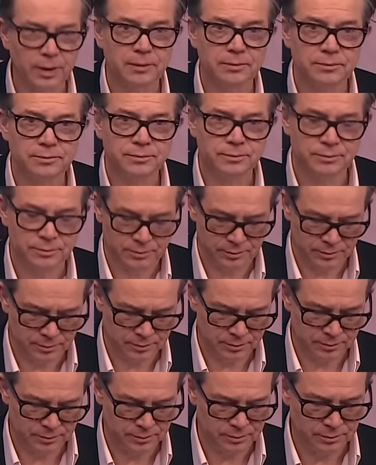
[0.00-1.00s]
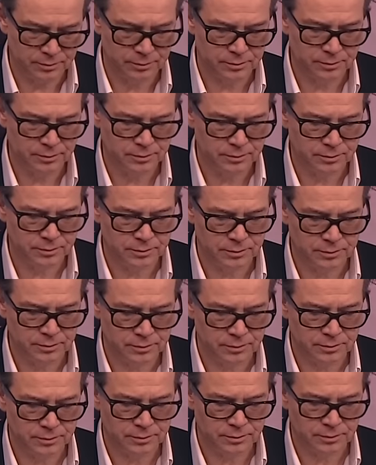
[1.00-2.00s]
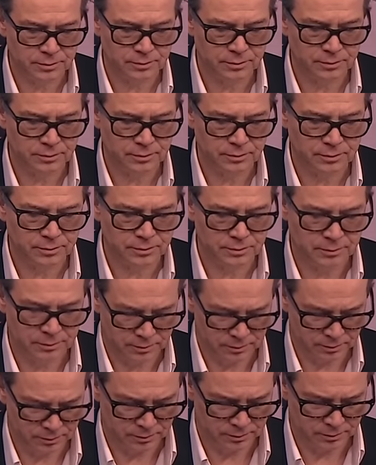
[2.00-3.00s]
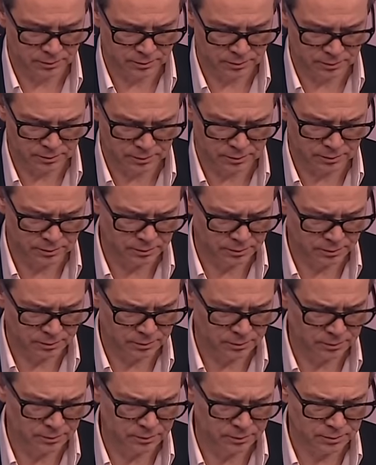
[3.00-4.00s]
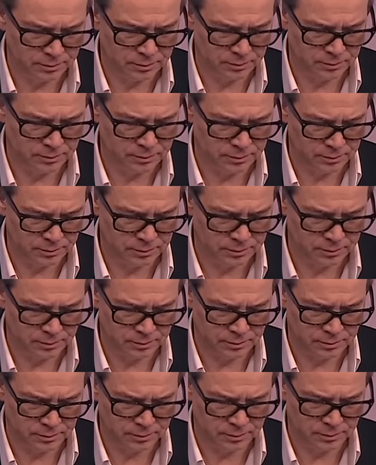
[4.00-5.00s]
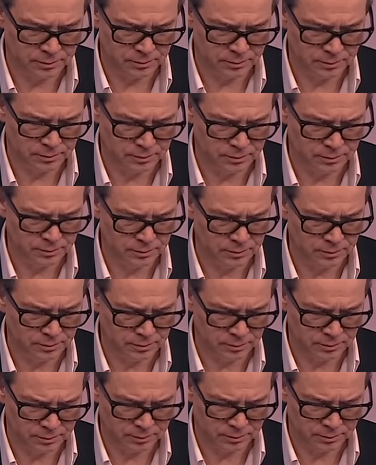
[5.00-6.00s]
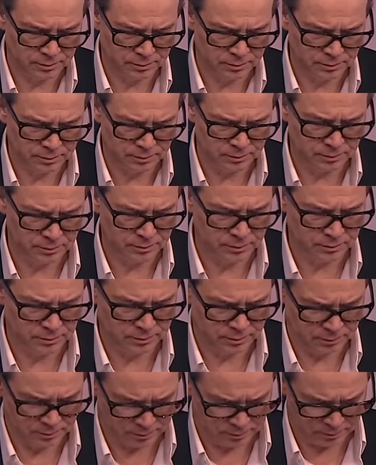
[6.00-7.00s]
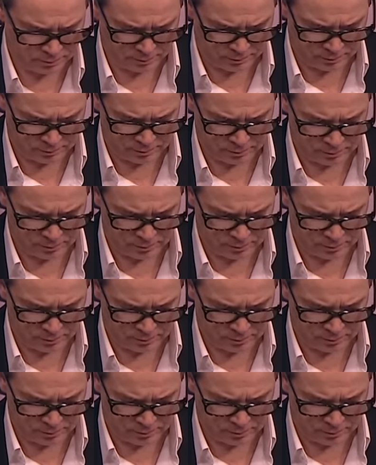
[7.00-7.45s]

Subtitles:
(not speaking)